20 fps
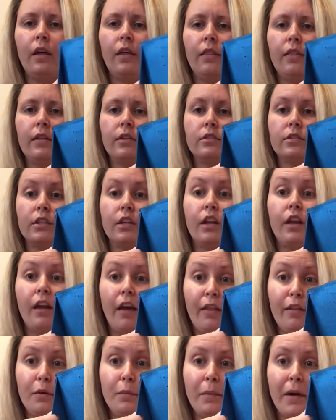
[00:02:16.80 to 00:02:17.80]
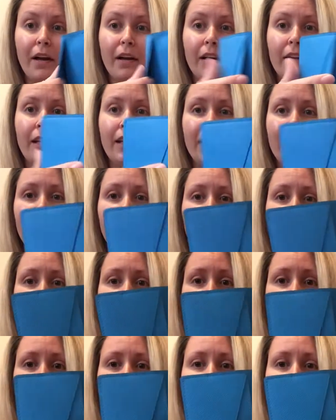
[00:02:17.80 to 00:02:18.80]
There's another pocket
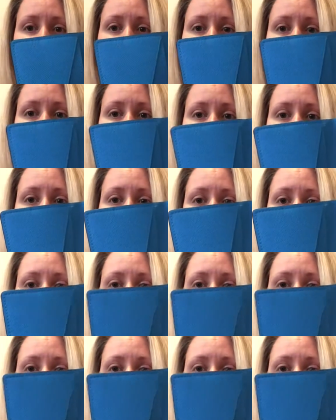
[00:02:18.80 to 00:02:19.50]
here. And then